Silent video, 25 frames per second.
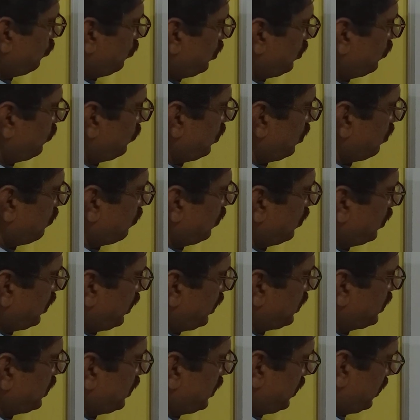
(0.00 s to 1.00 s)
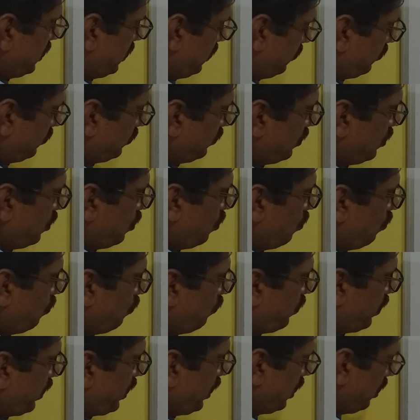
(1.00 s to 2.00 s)
is equal to 80 degrees.
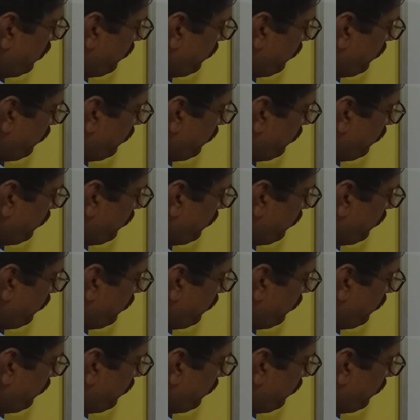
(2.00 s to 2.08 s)
Finally